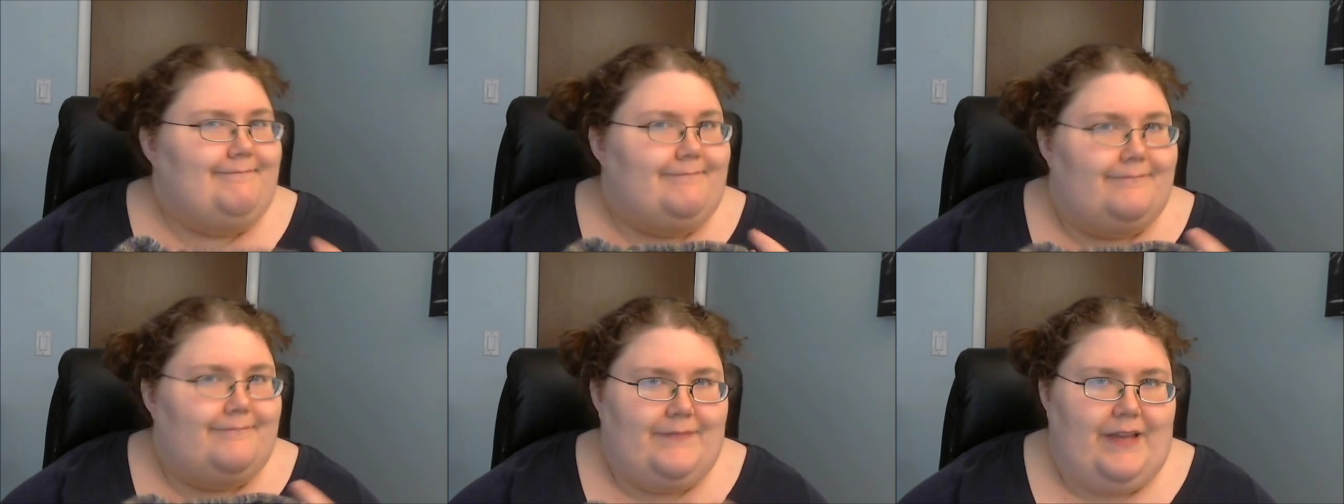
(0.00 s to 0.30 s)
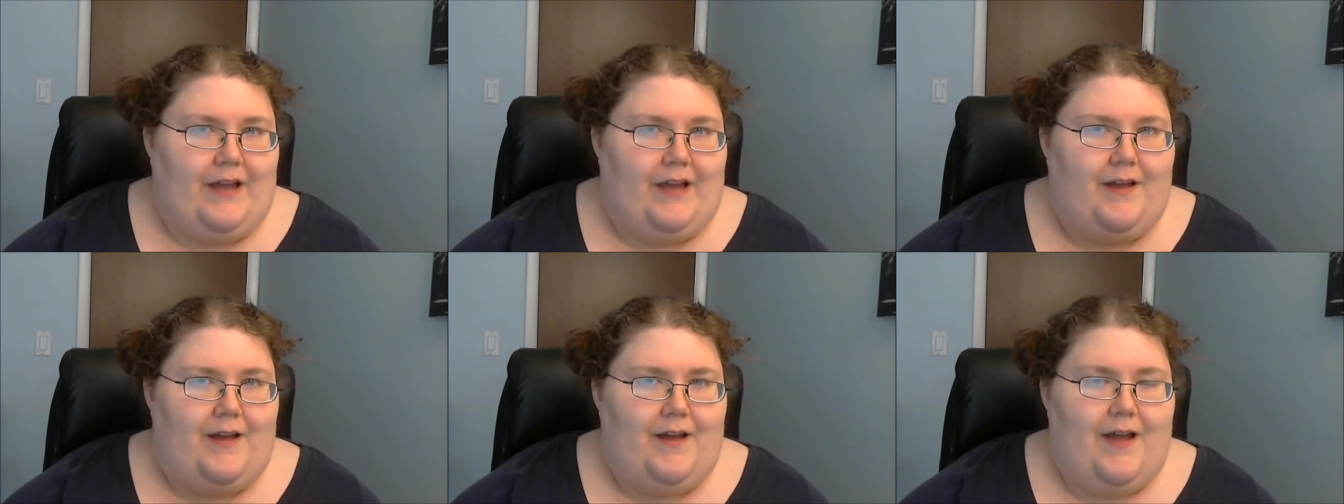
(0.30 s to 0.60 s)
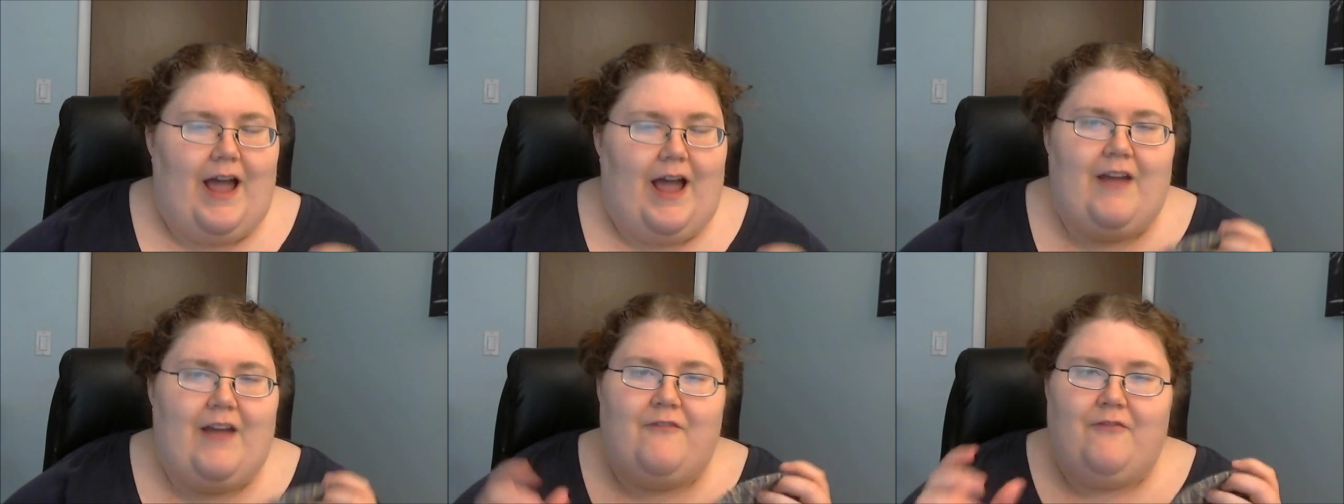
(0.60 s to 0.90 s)
Yeah,
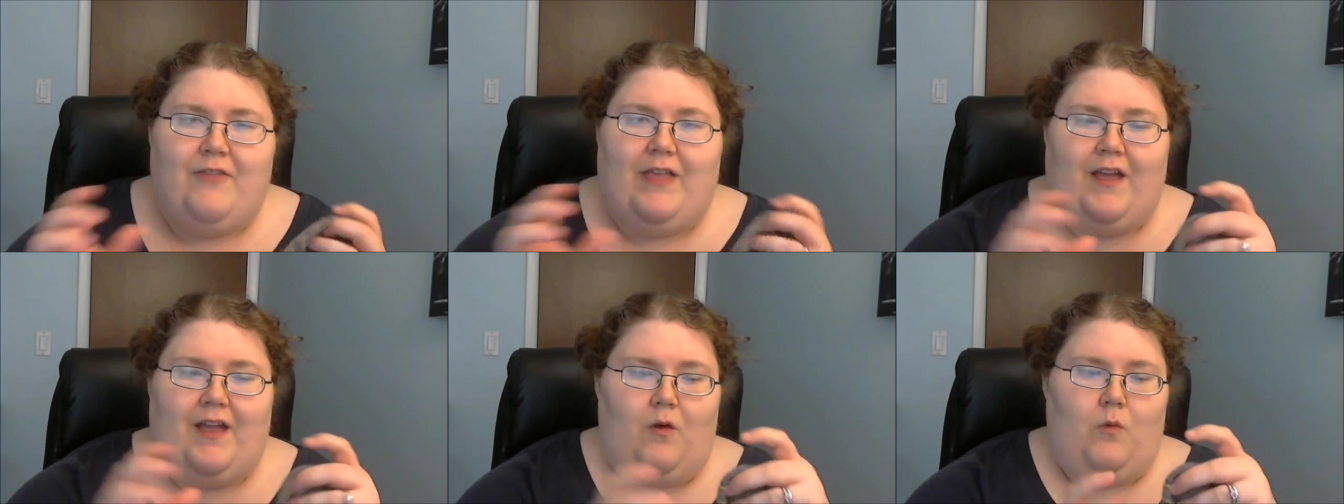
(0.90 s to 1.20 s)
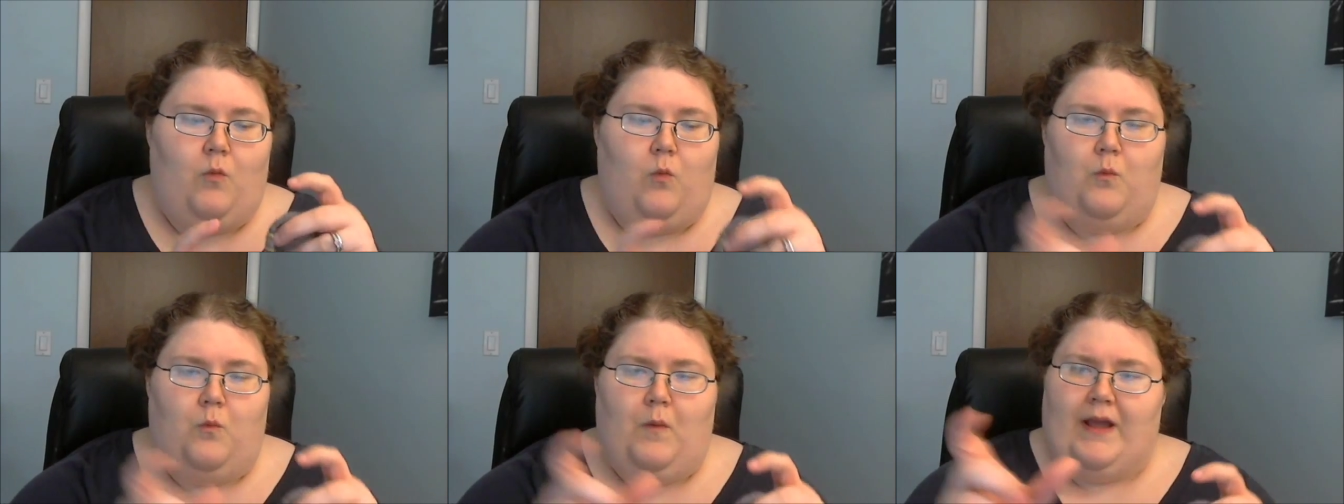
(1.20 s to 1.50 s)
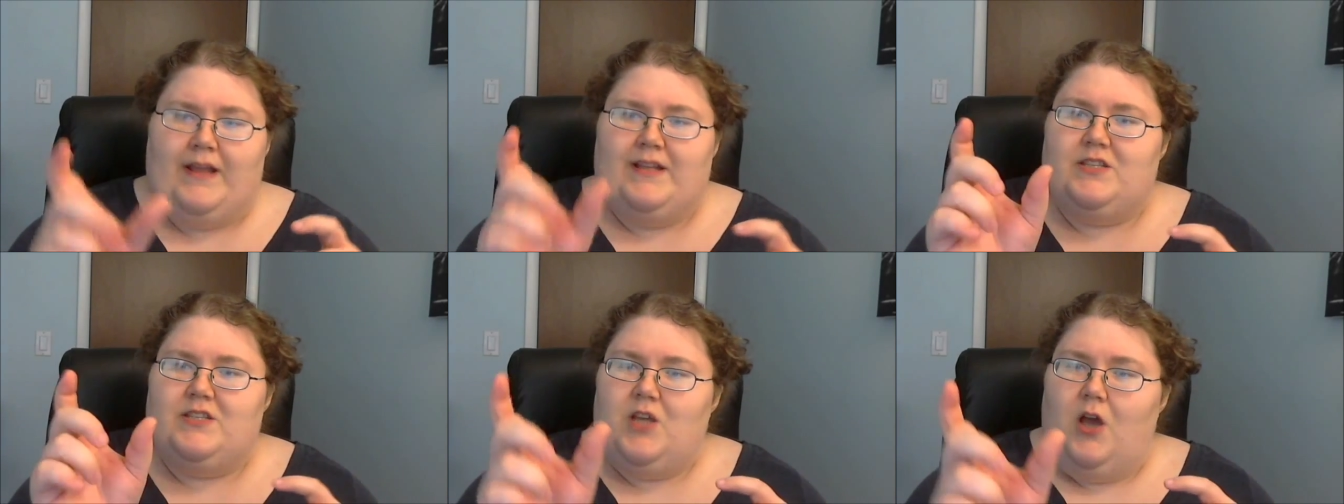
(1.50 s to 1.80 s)
I have like a
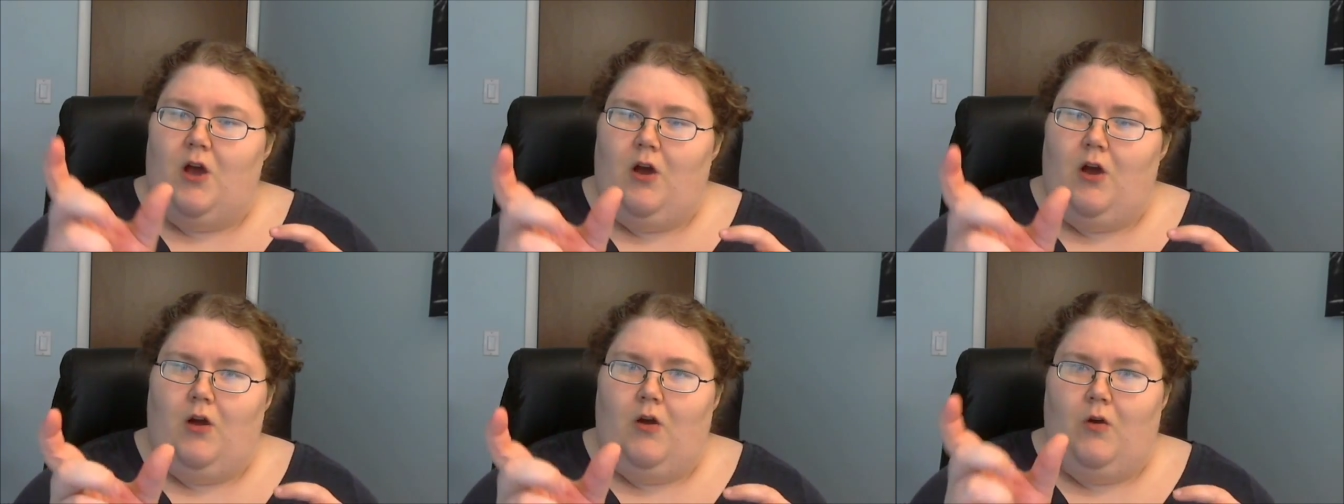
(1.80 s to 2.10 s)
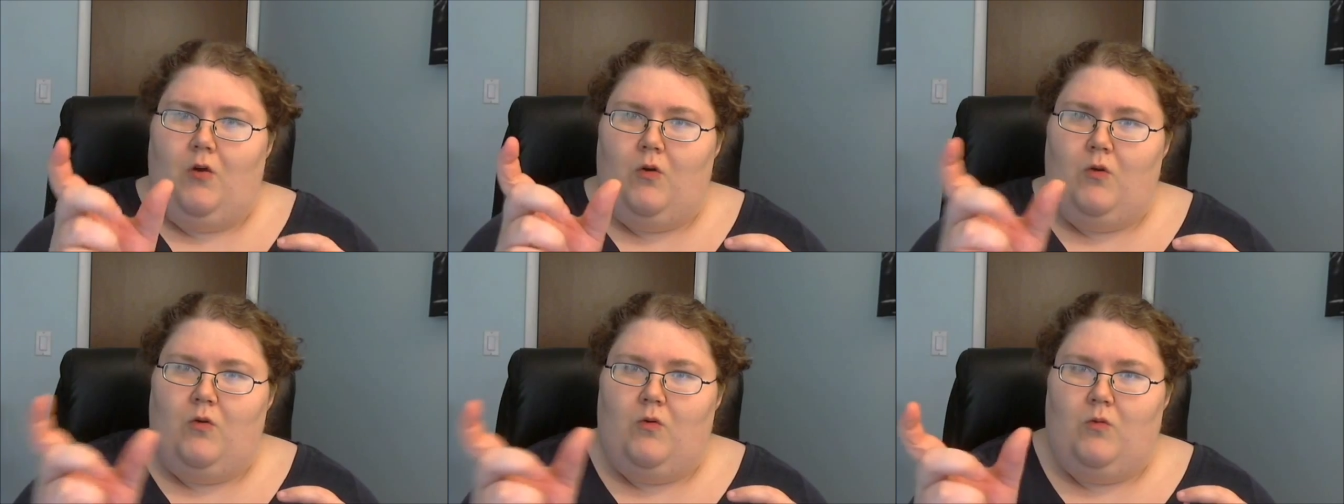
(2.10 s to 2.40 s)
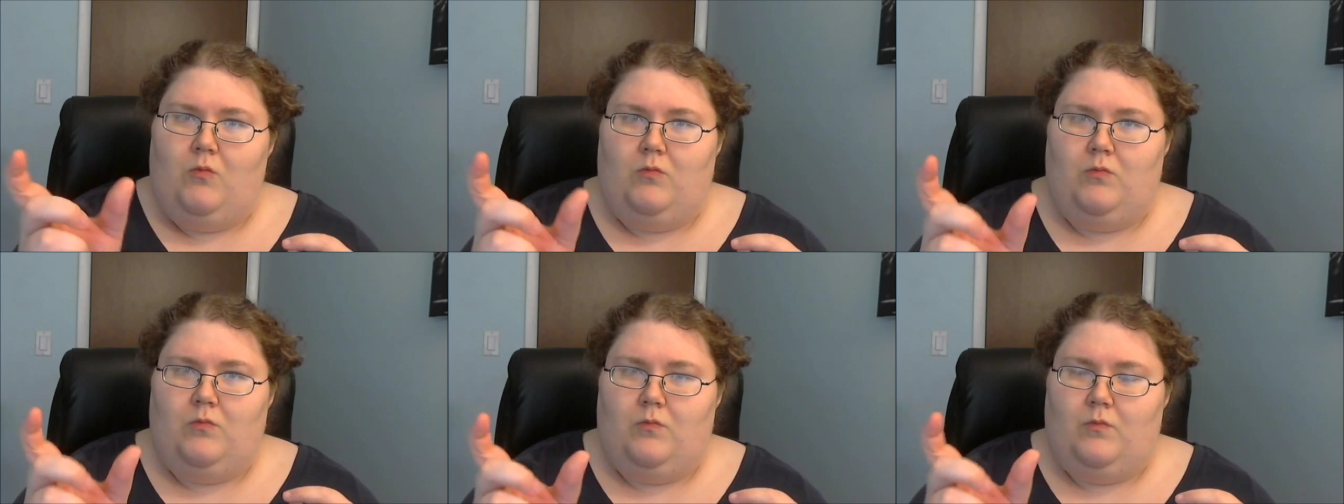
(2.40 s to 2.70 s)
my
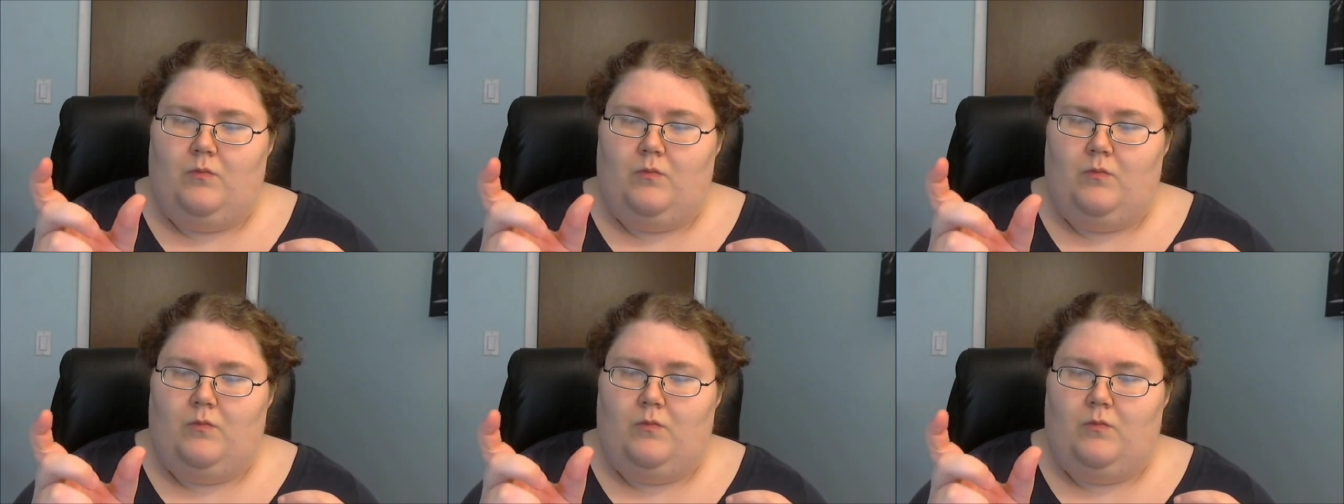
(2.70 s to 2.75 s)
toe,